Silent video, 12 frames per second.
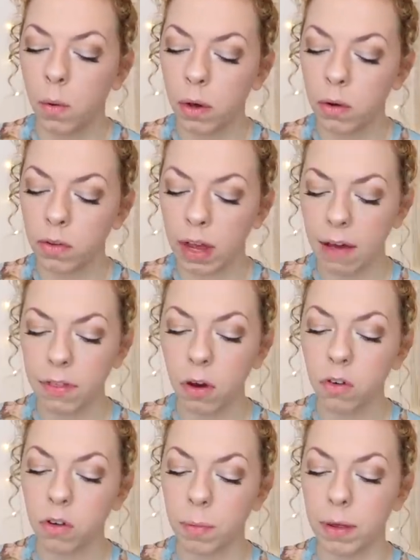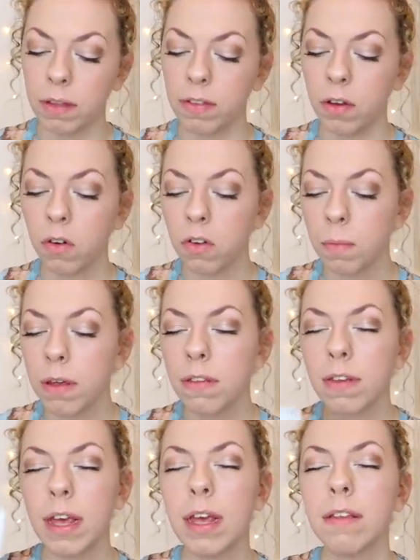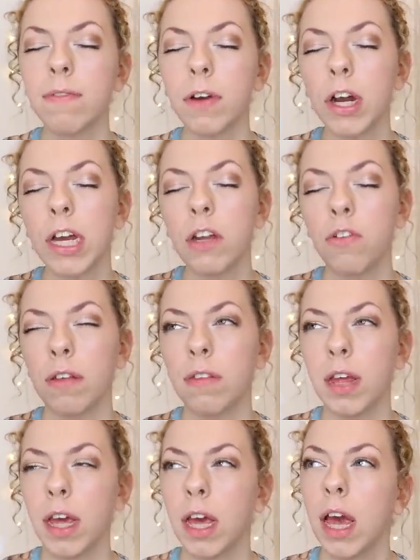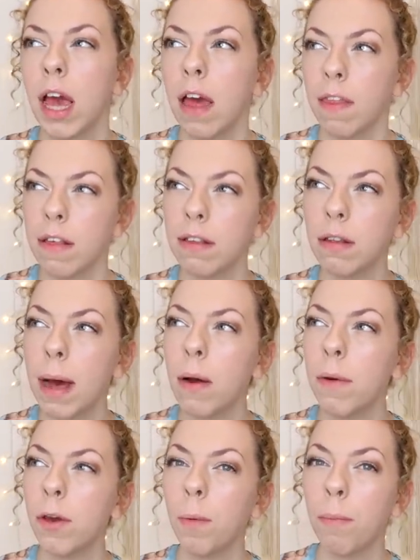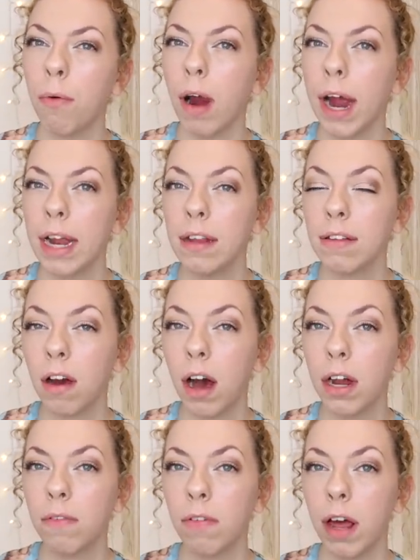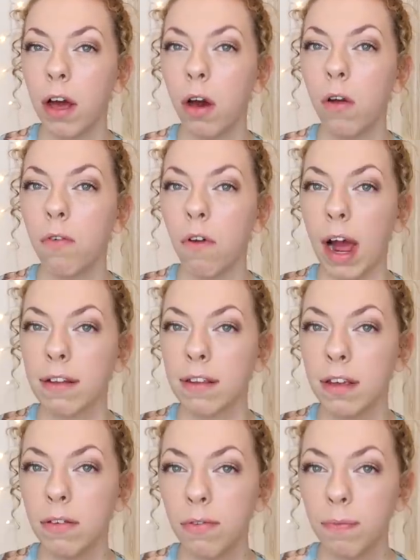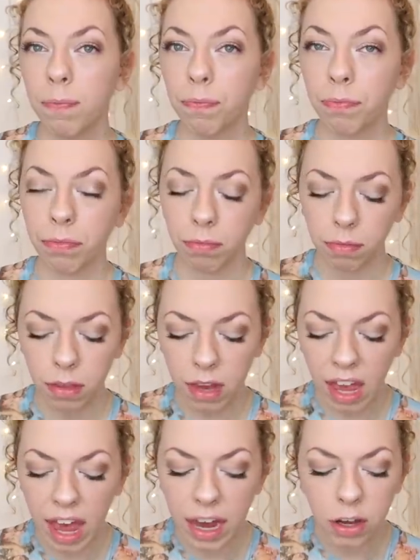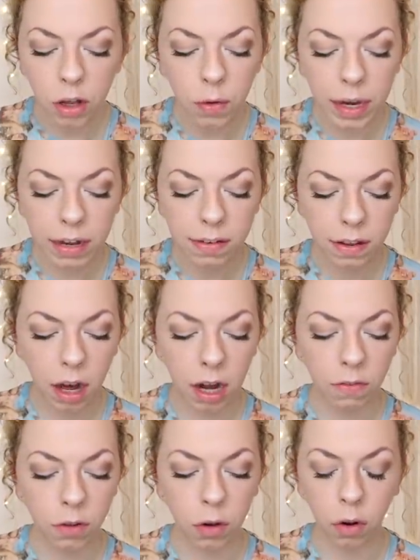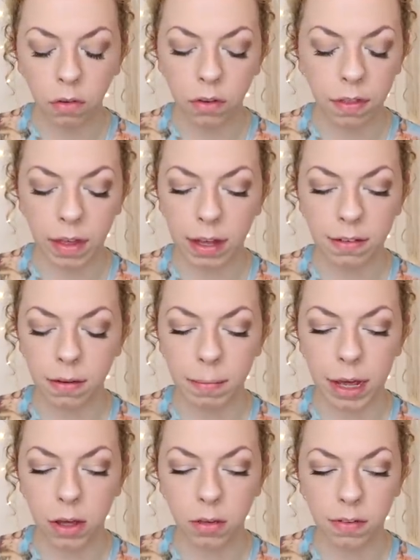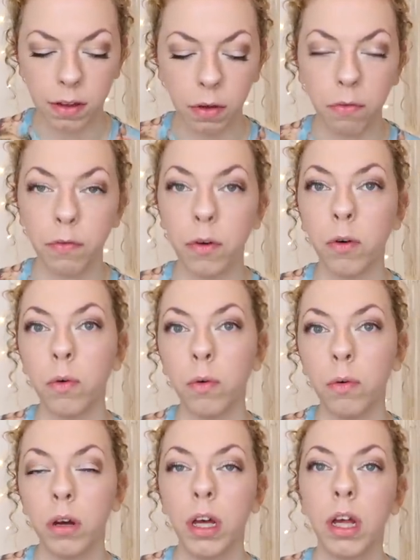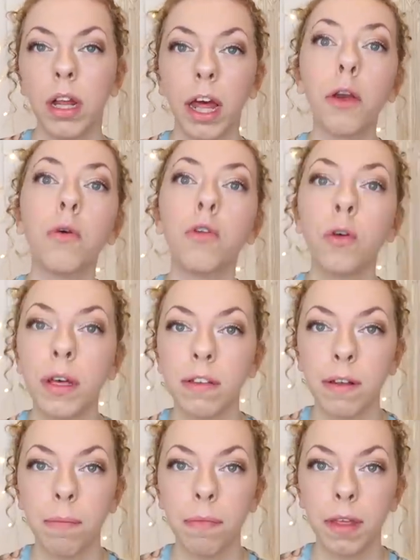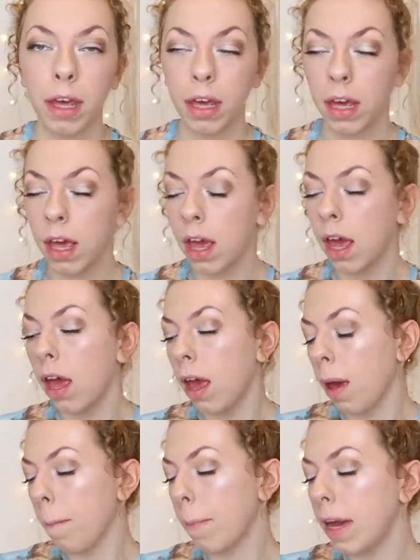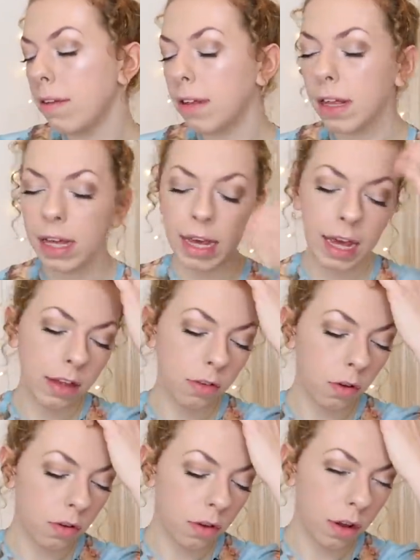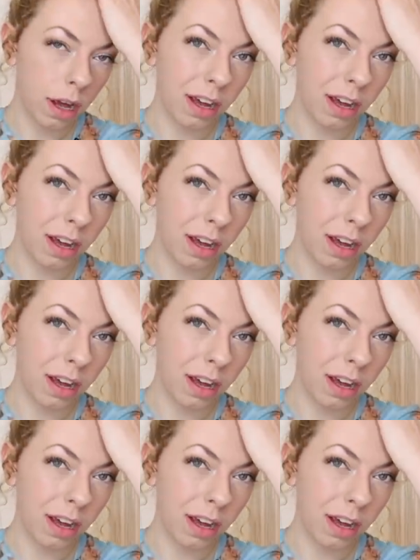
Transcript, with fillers: We also have the octopus. The octopus is very interesting. This is about where your brain is kind of like overactive and you need to kind of do lots of things to make yourself feel like you're doing something. Basically, is not to,